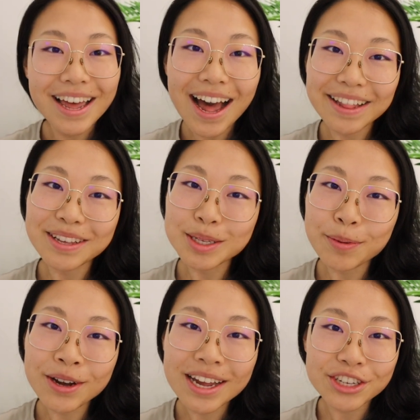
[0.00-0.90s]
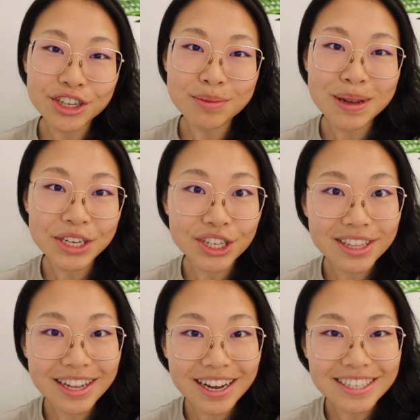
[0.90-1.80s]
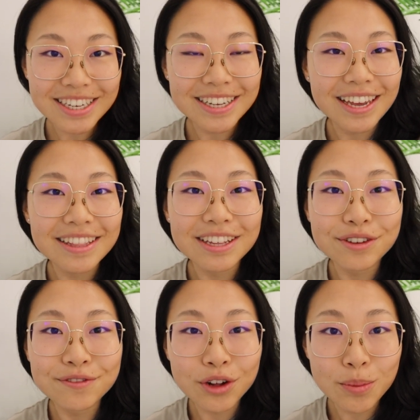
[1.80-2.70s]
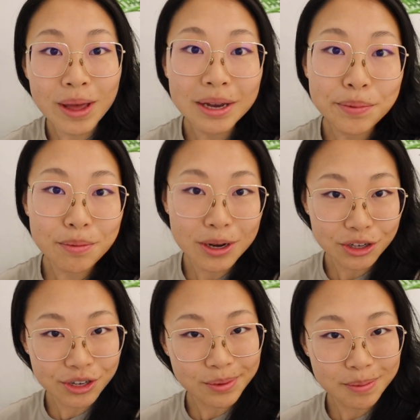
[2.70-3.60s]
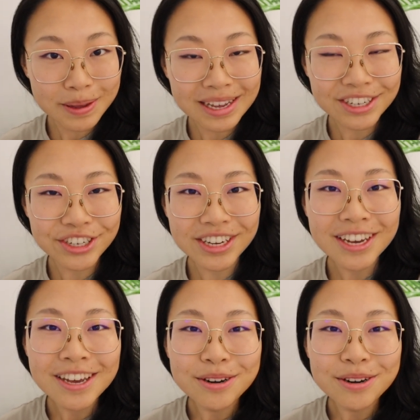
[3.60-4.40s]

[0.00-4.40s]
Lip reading: At this point, I should mention that I did get the full bag promotion with PXG,